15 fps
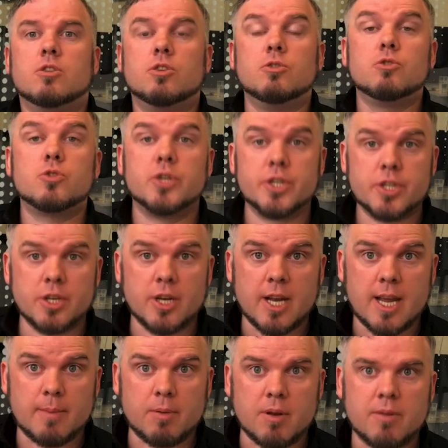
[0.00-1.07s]
nutrition
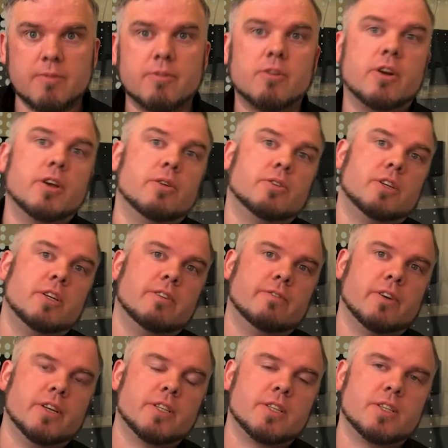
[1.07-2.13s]
label for IoT
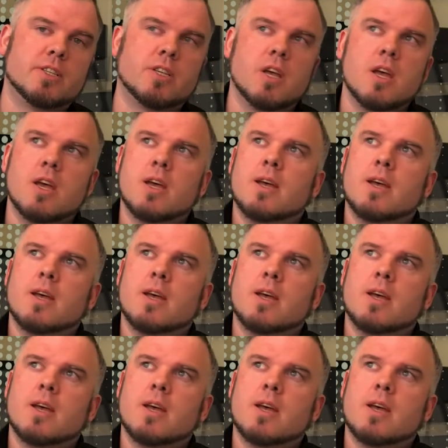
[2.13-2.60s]
devices.